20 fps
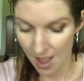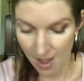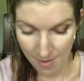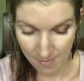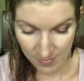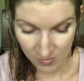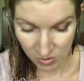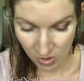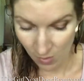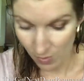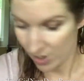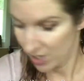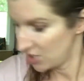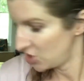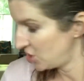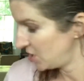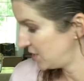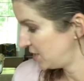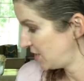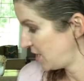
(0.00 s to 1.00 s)
So I wanted you
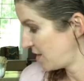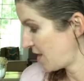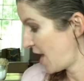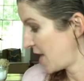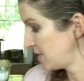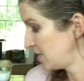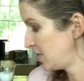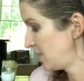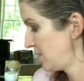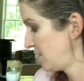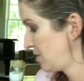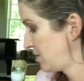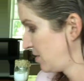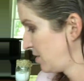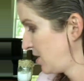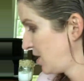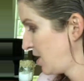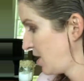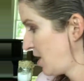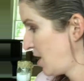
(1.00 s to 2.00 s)
to see that.
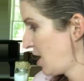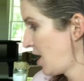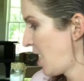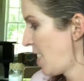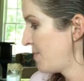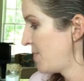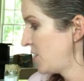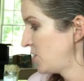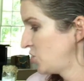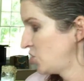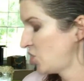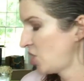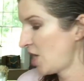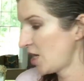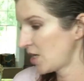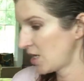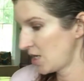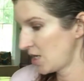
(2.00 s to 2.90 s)
I'm going to check